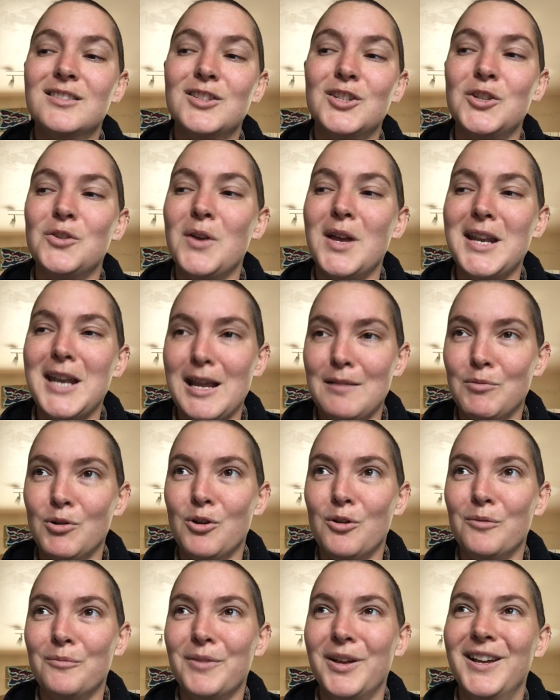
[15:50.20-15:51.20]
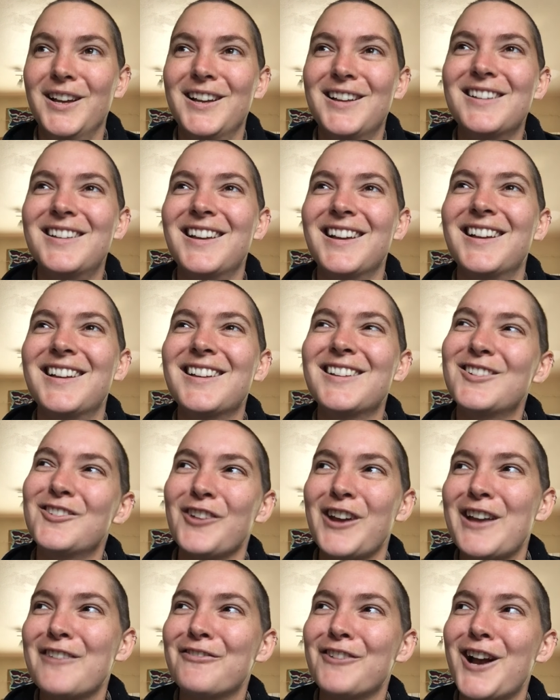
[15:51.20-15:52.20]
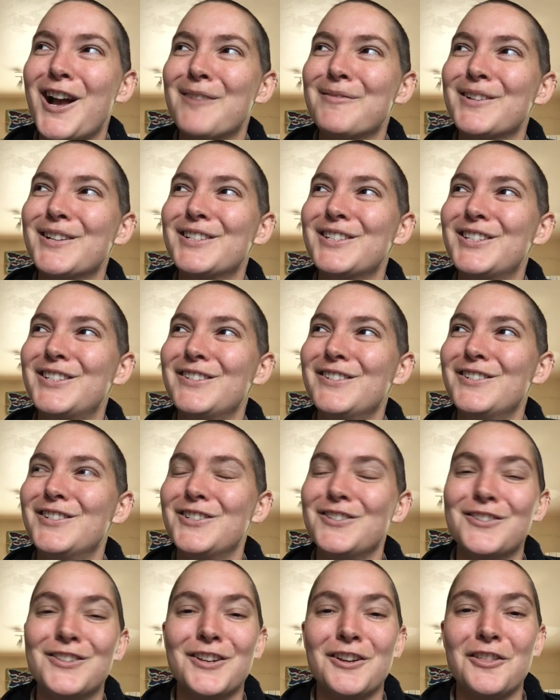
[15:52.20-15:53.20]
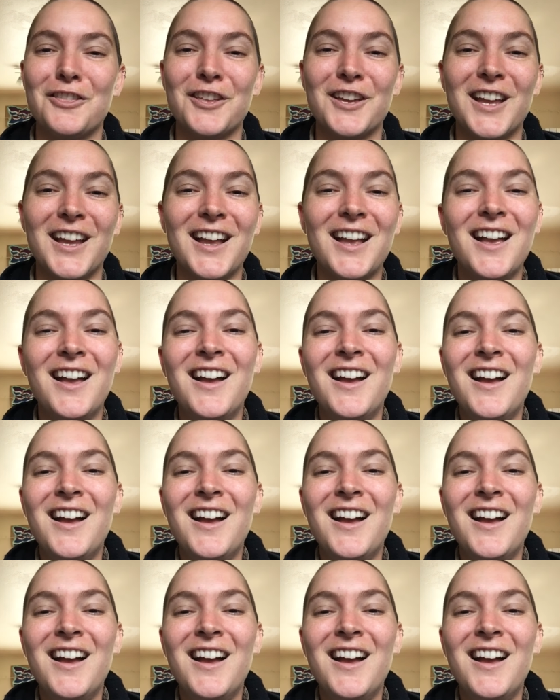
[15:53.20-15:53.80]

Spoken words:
enable grave robbers to do their thing.